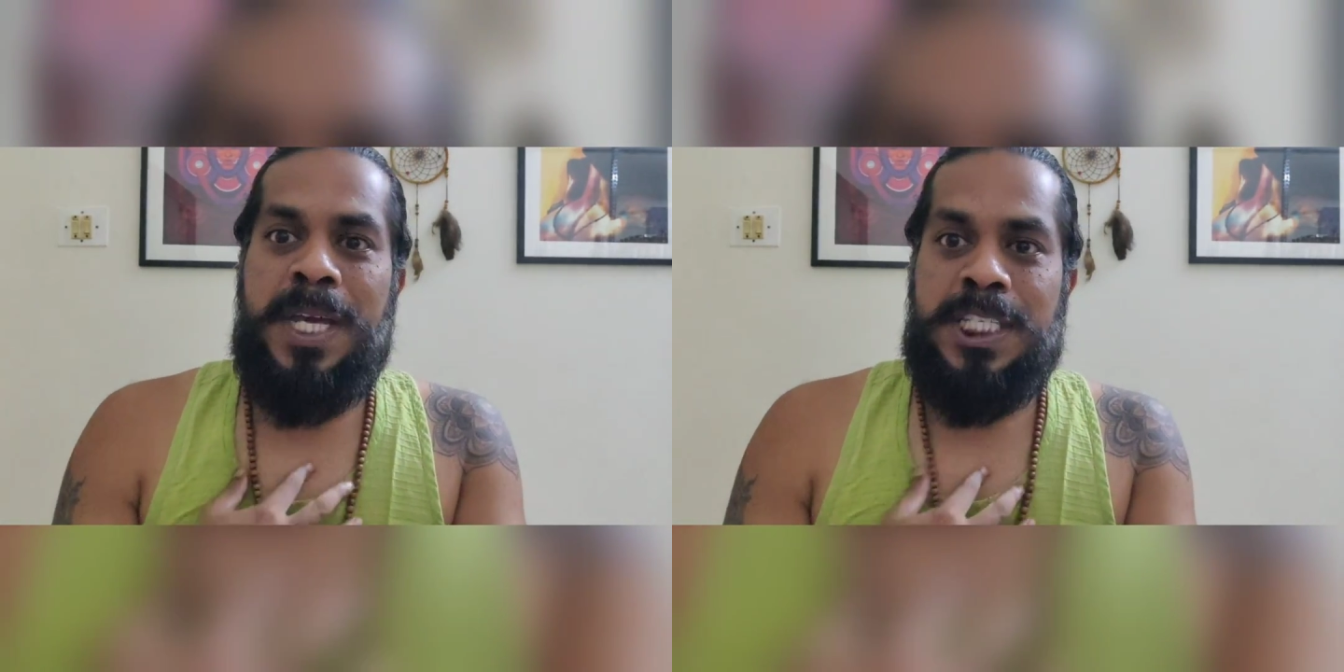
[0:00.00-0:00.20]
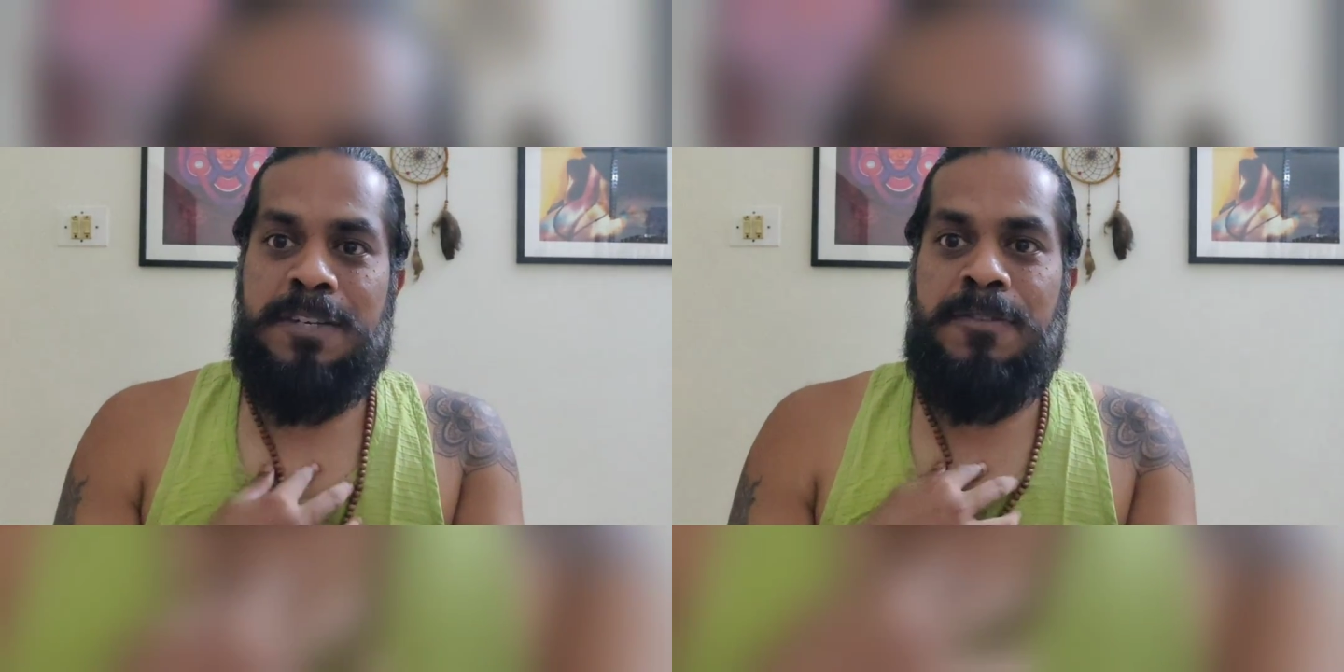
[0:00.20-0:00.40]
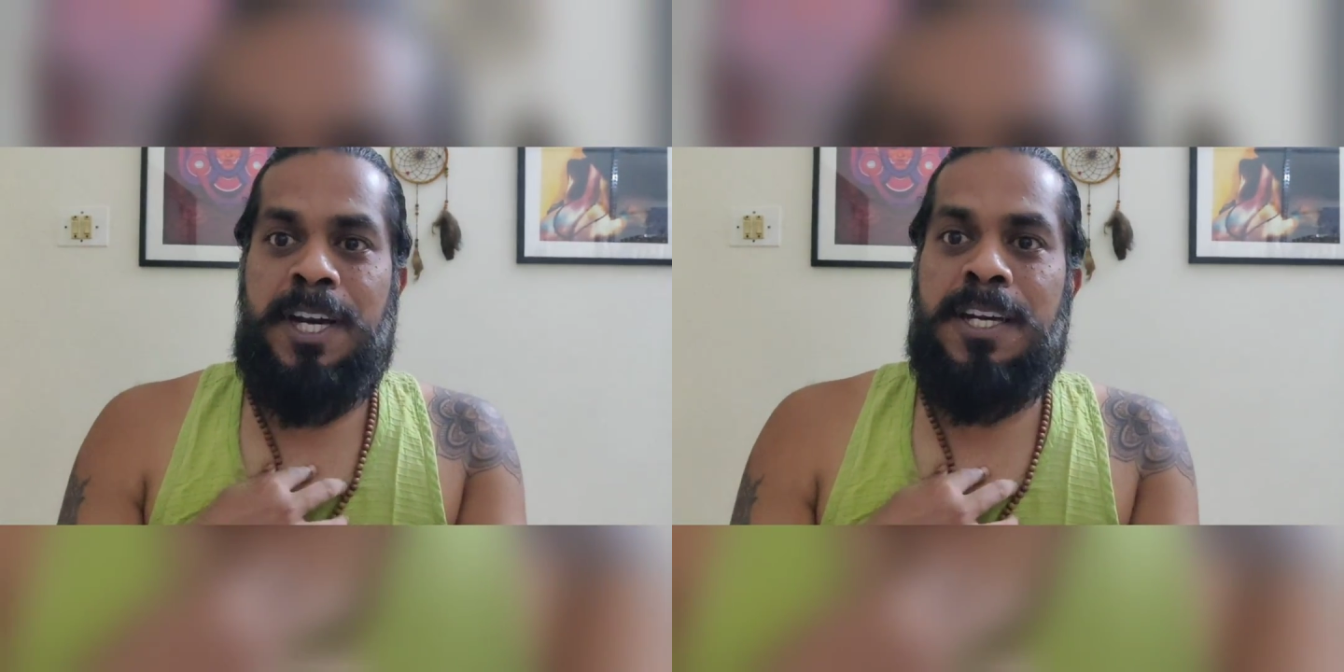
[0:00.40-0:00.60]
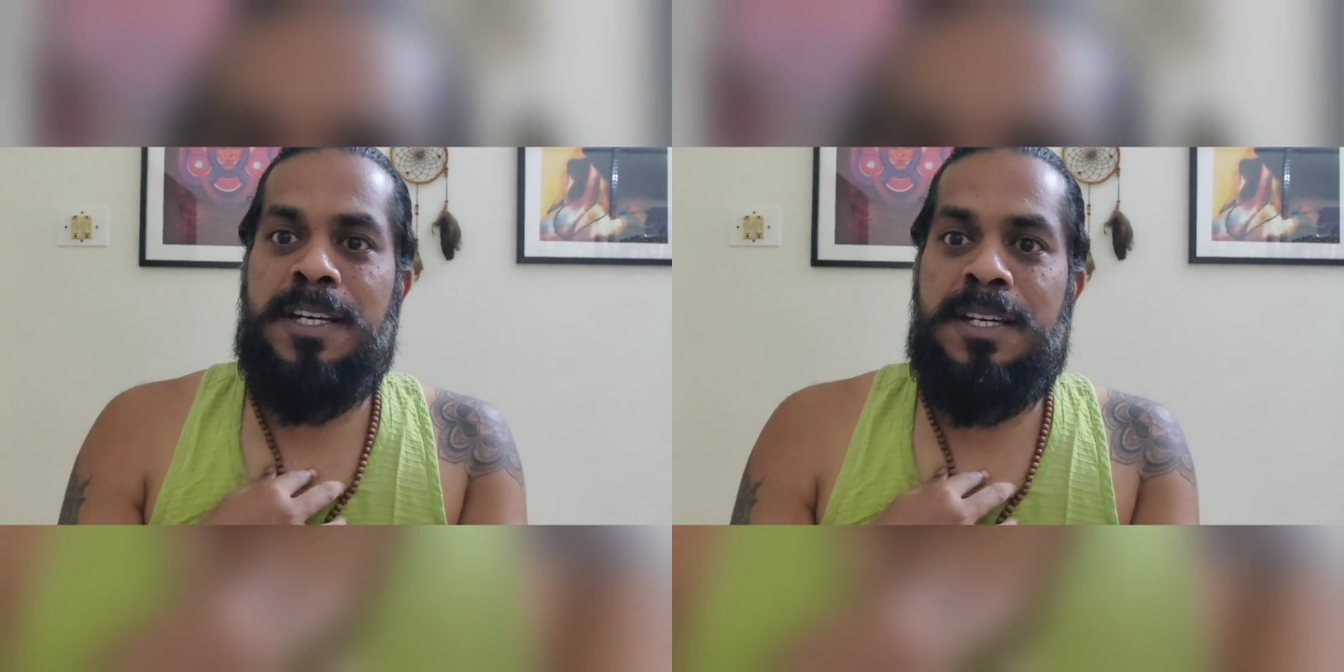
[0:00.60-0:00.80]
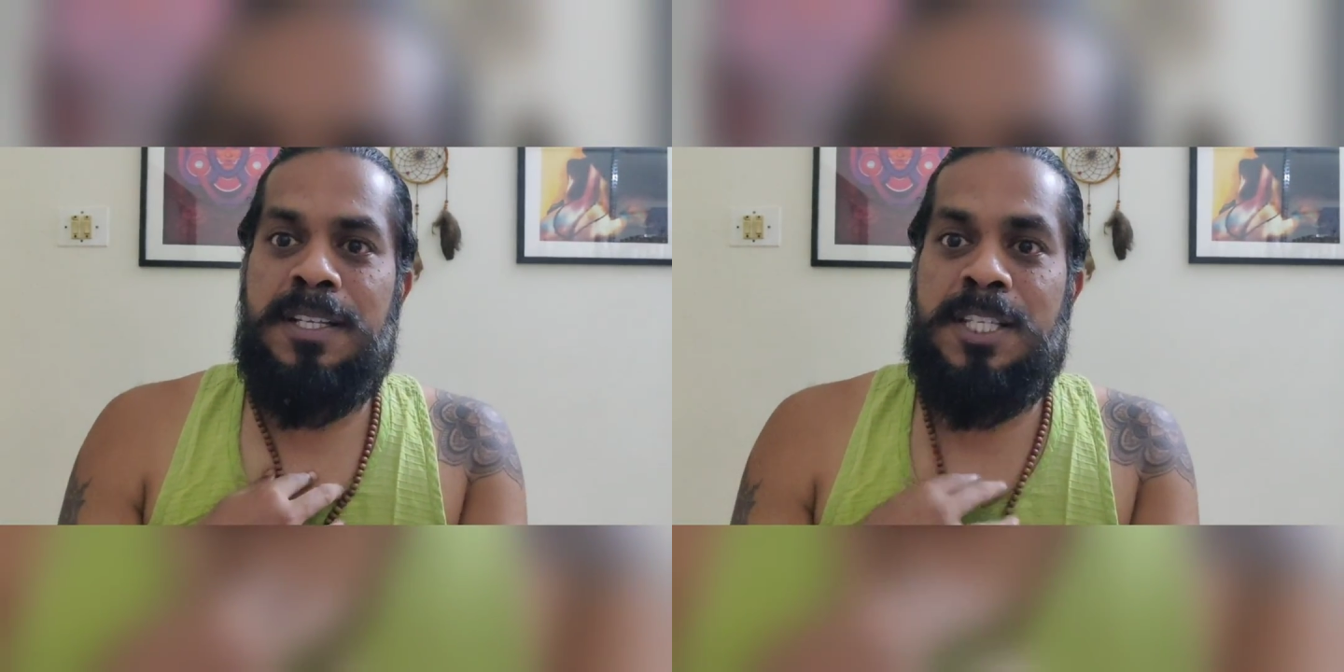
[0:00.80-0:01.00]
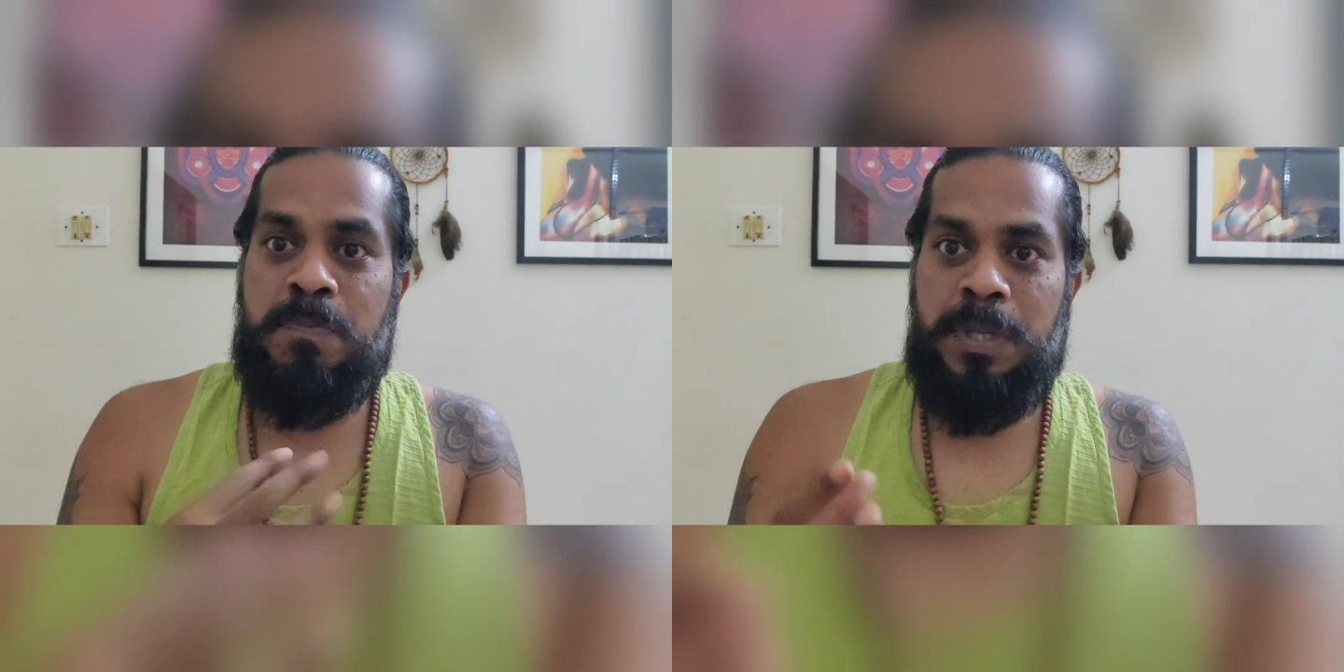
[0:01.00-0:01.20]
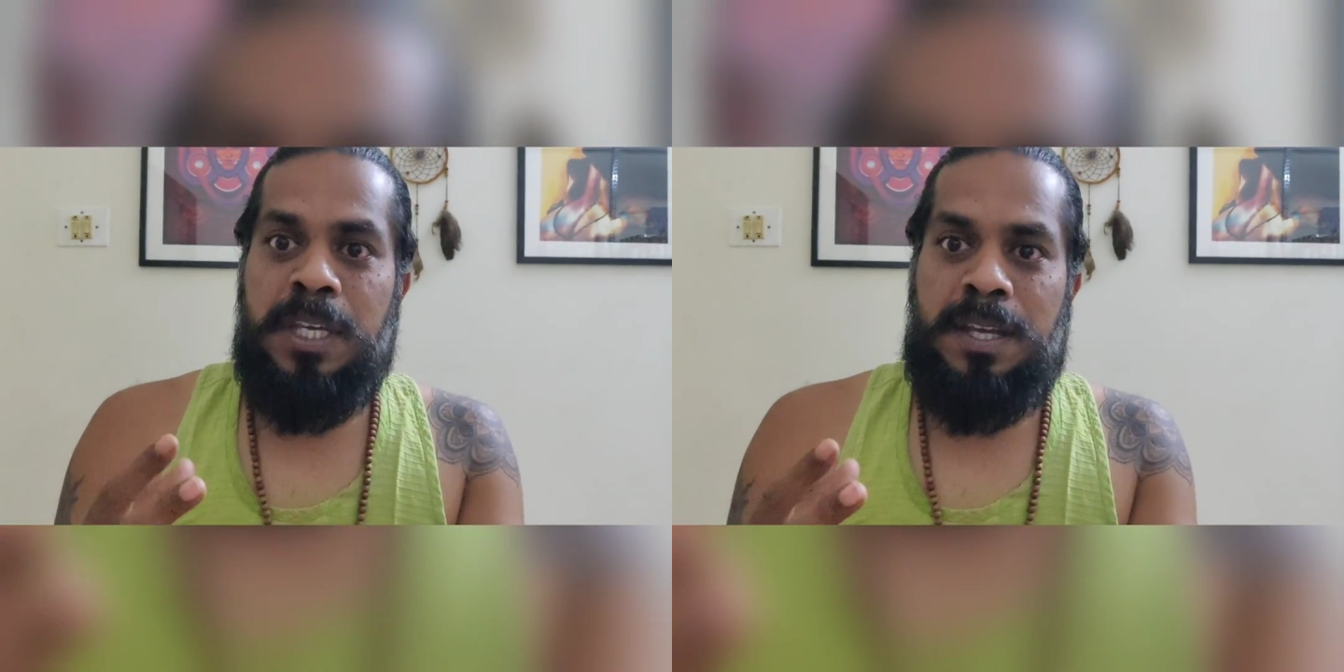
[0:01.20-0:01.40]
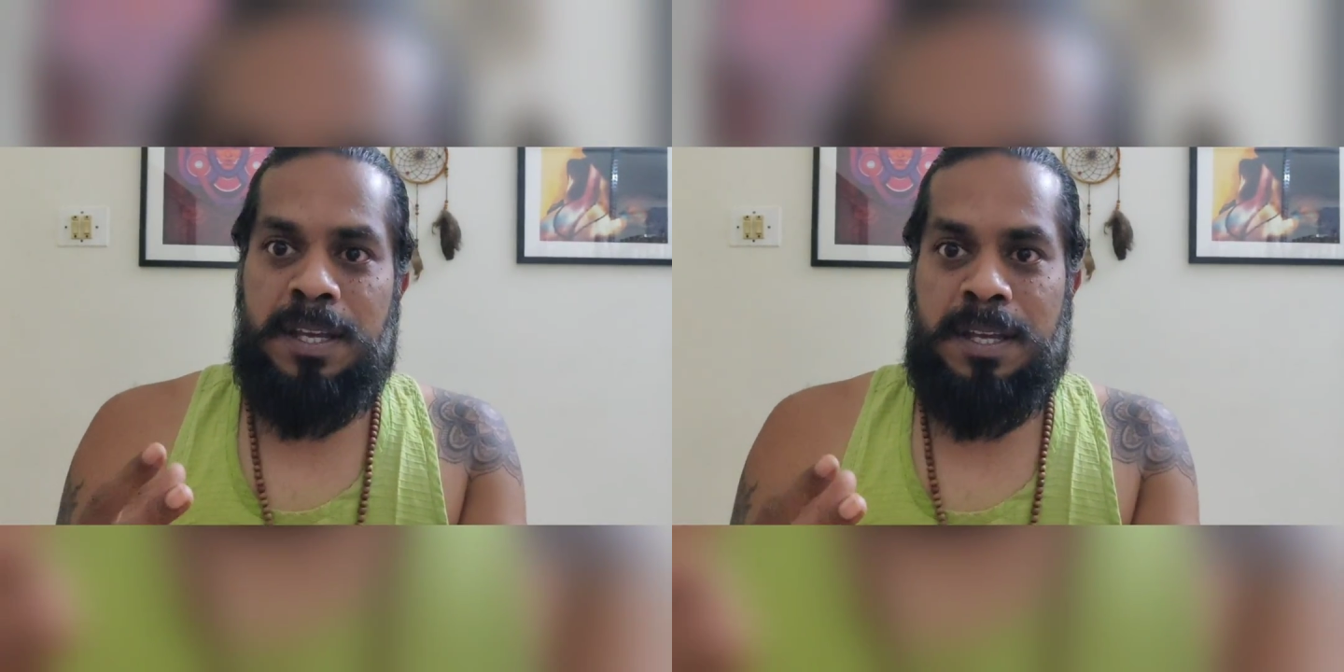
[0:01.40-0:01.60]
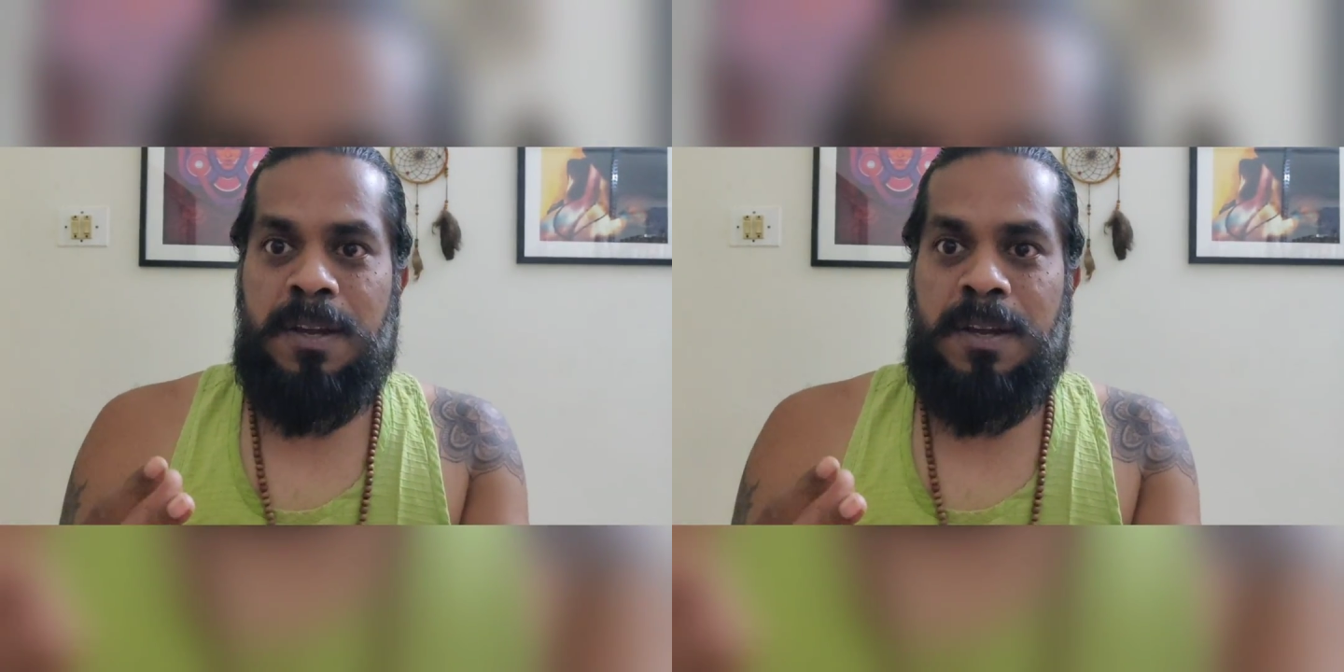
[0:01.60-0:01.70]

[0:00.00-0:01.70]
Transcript: best friend speak